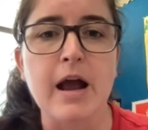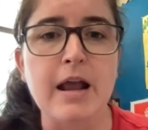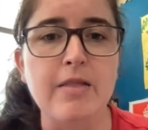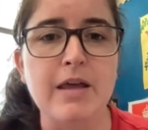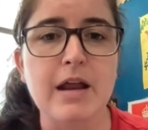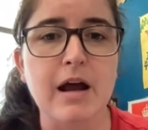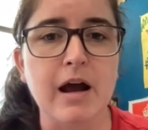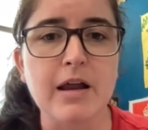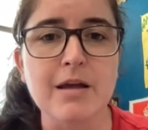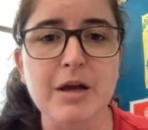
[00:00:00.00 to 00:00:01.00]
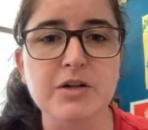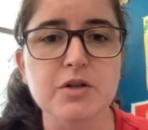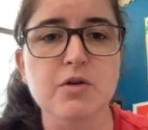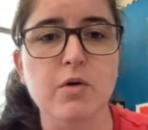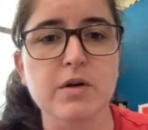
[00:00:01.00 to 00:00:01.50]
And then I am
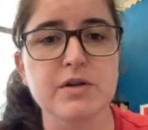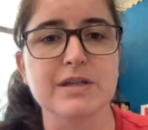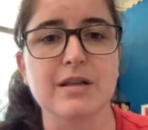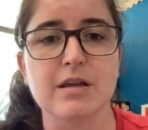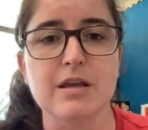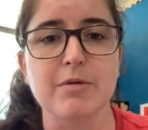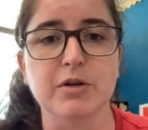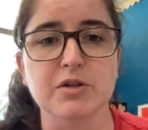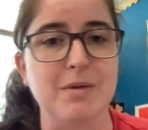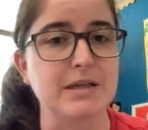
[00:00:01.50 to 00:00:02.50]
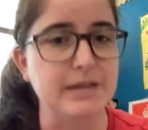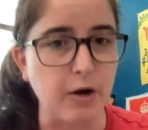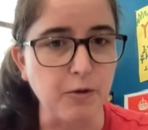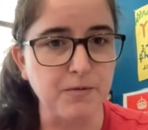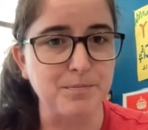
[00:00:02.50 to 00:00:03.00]
actually going to send the email to
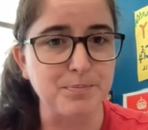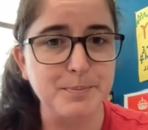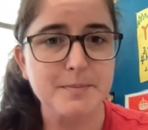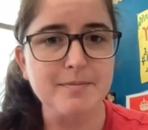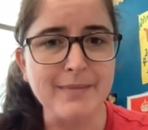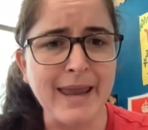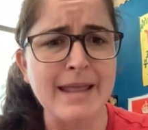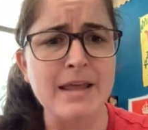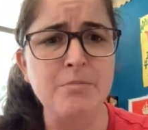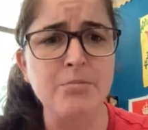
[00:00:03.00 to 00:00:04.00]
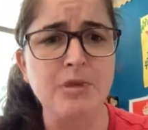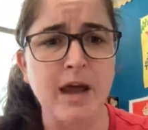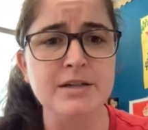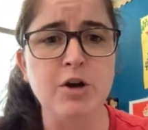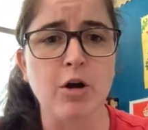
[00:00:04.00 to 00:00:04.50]
myself and then
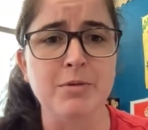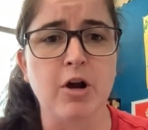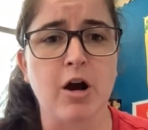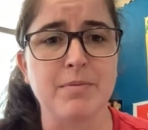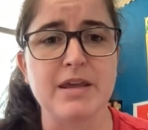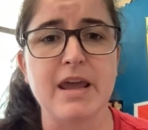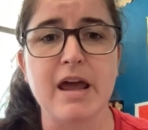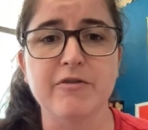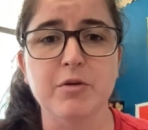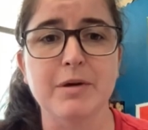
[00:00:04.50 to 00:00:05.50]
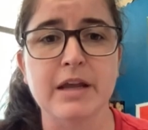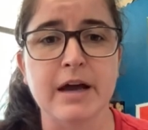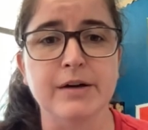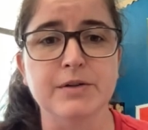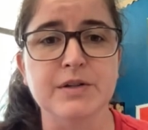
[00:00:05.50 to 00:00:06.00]
blind carbon copy everybody
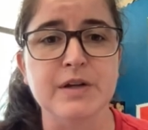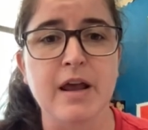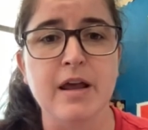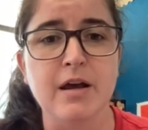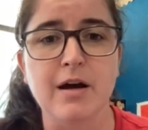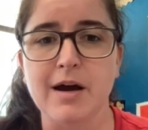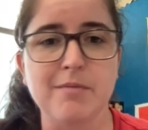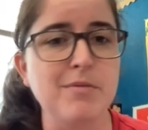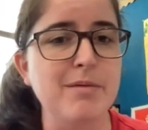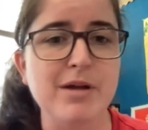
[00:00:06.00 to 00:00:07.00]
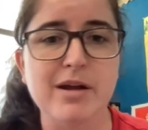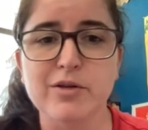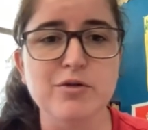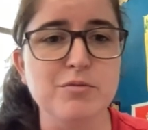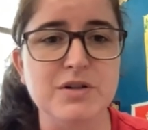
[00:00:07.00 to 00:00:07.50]
else. Maybe I
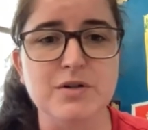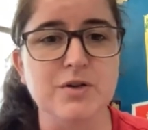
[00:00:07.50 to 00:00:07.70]
include Mr.